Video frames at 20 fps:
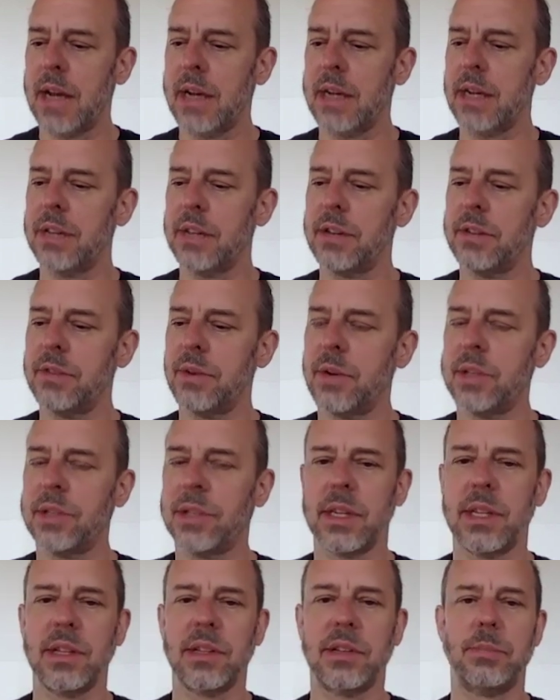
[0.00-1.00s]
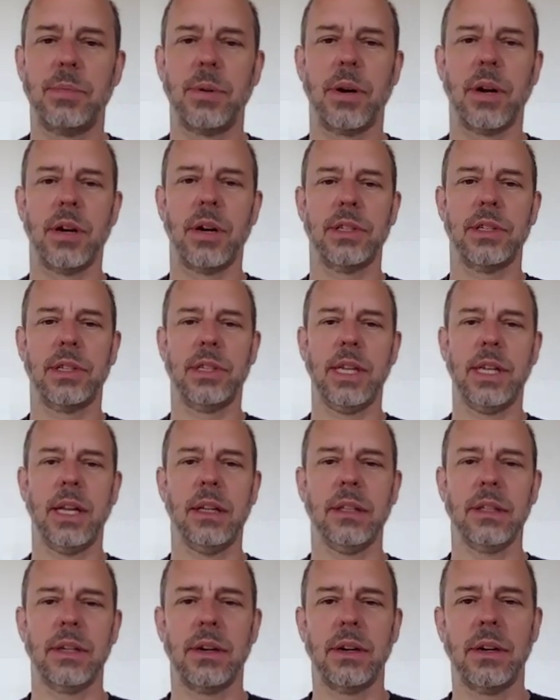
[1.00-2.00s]
another voice into this, Bernard
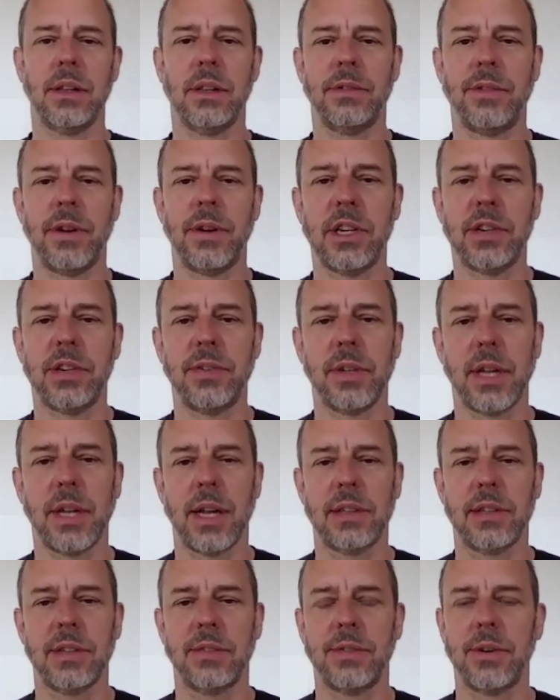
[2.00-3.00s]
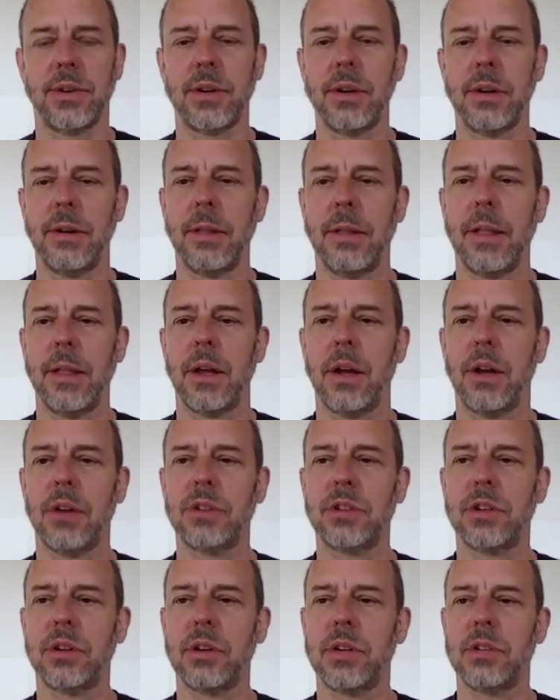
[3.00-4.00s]
Stiegler, the French philosopher,
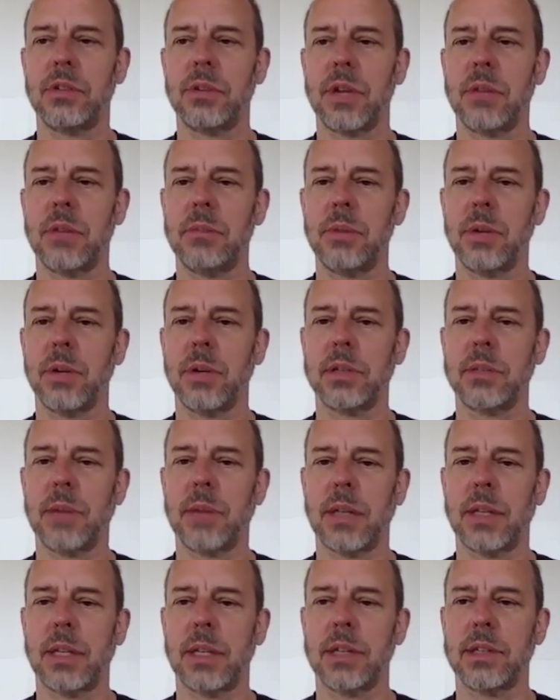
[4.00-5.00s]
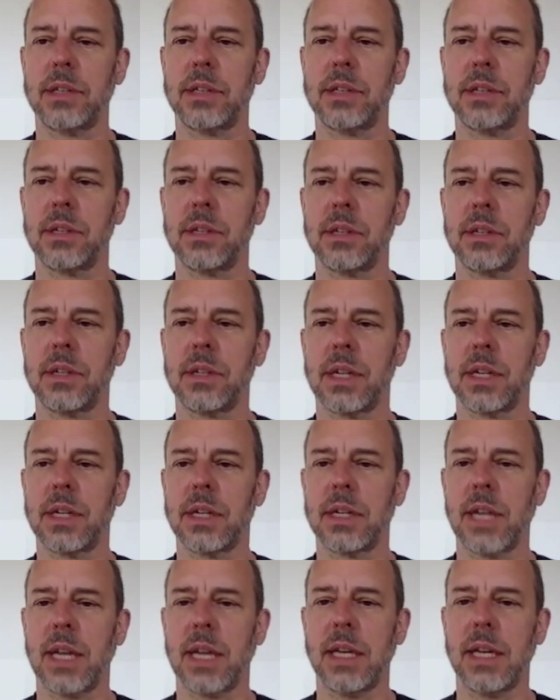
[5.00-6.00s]
also has written books about this, like
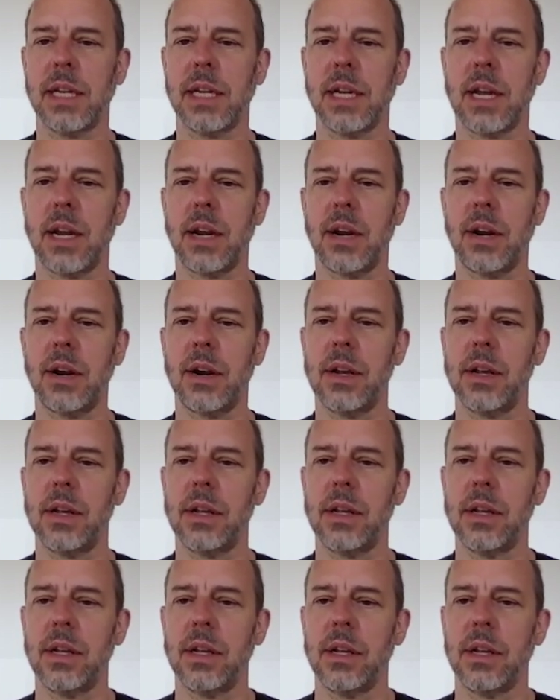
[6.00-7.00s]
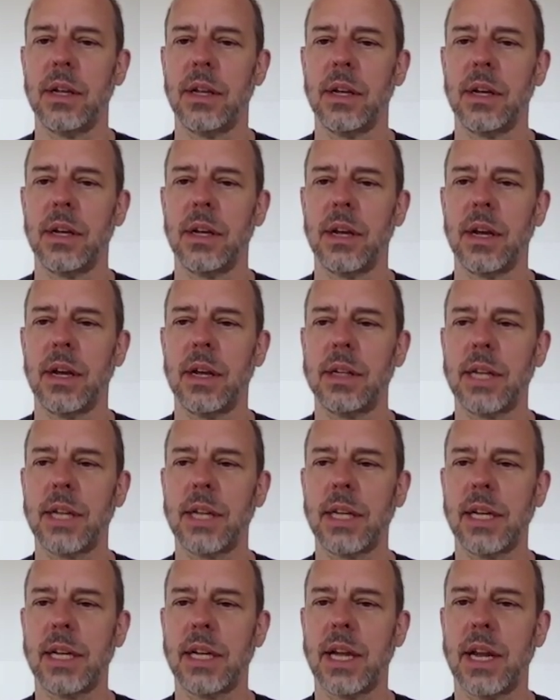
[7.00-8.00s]
taking care
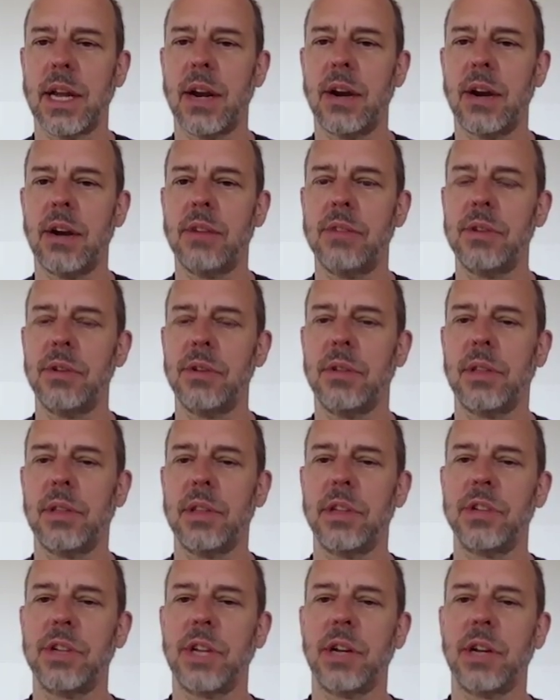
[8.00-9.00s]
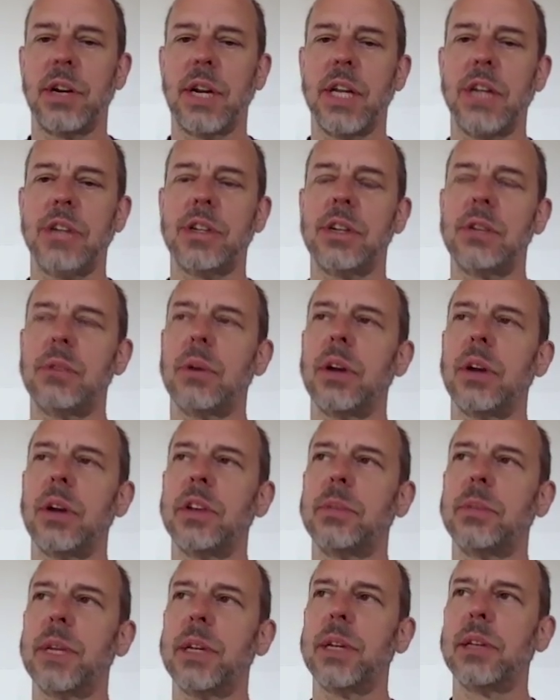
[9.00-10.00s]
of youth and the generation, where he
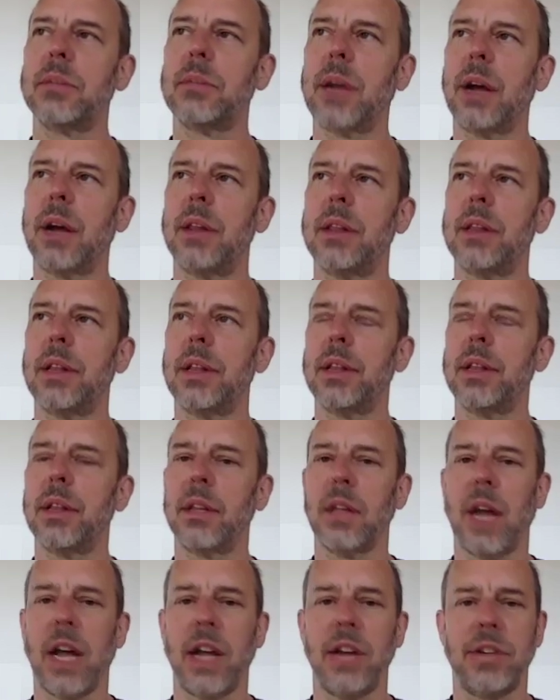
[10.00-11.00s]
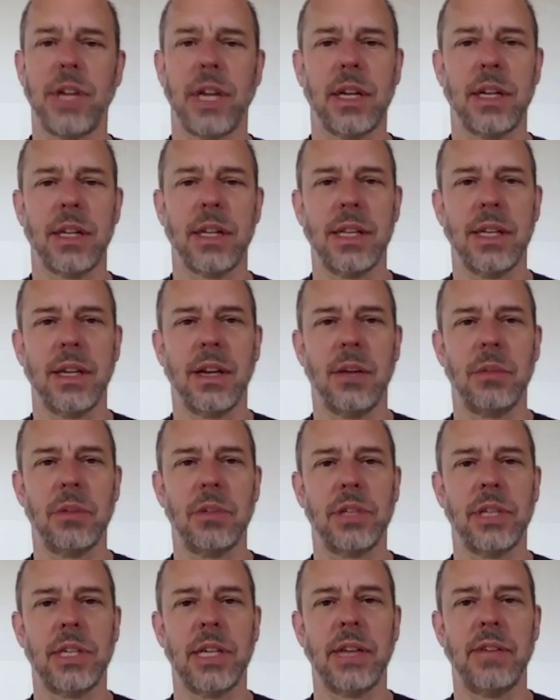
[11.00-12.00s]
speaks about the logic, the
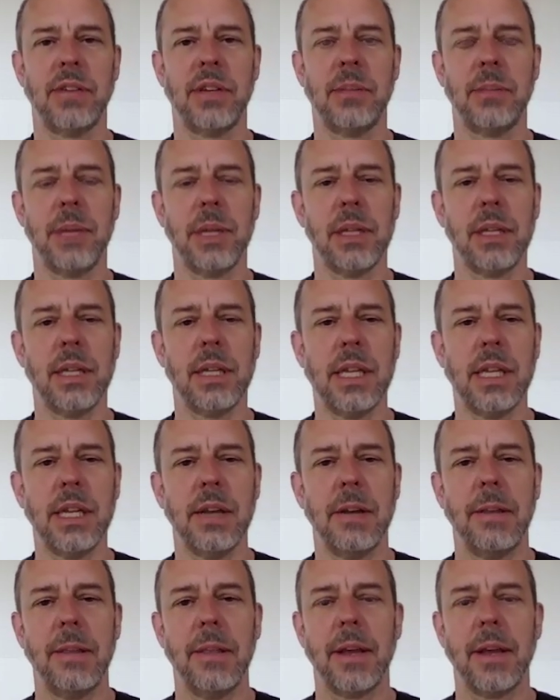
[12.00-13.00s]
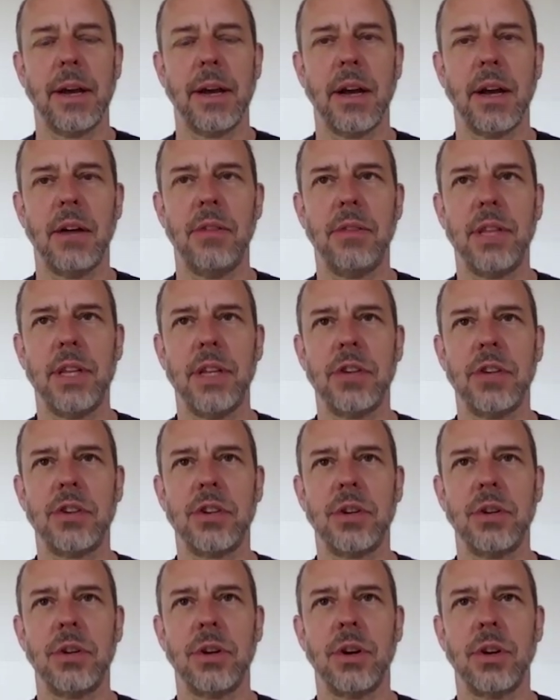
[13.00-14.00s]
almost inevitability of these
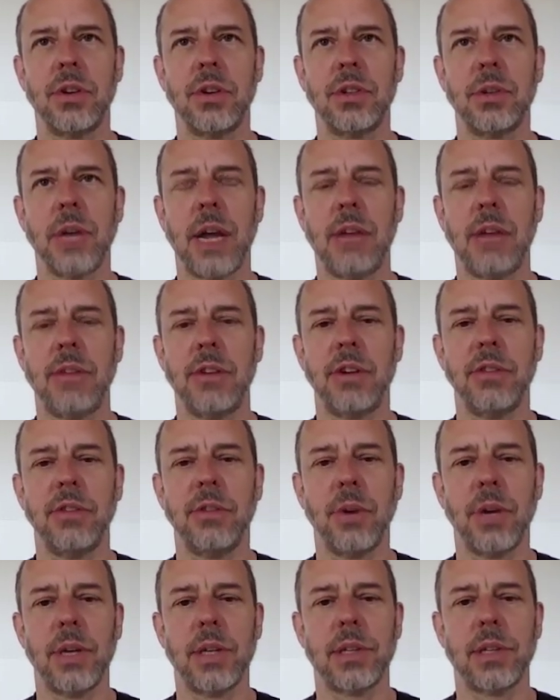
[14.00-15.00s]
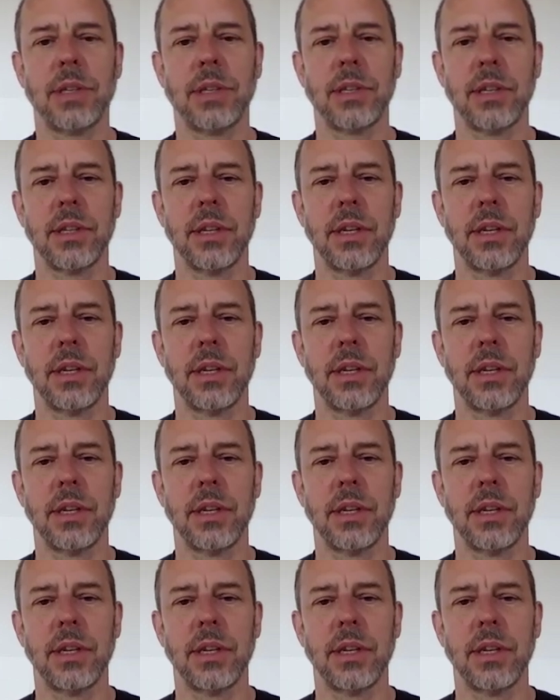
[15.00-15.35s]
shooters who have no voice